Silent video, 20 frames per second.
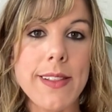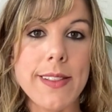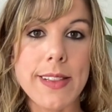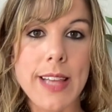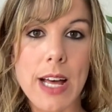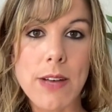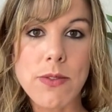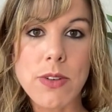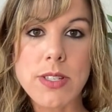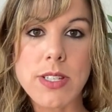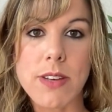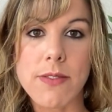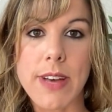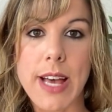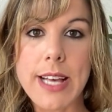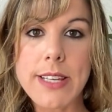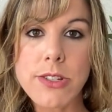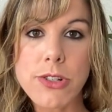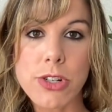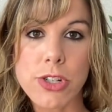levels of
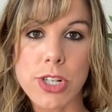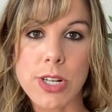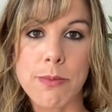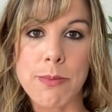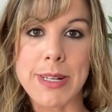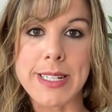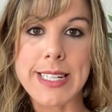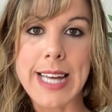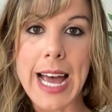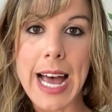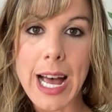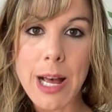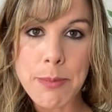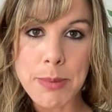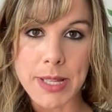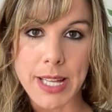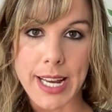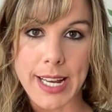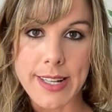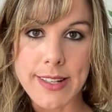estrogen
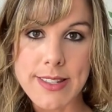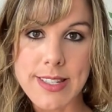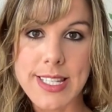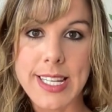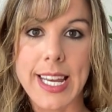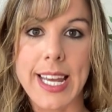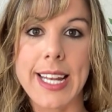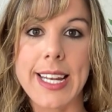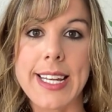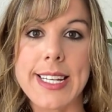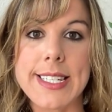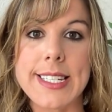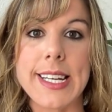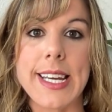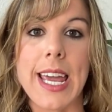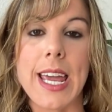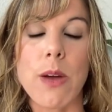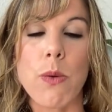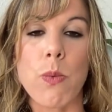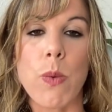metabolites can
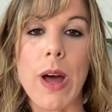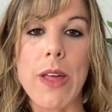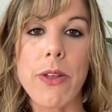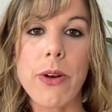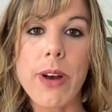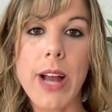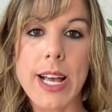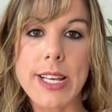indicate whether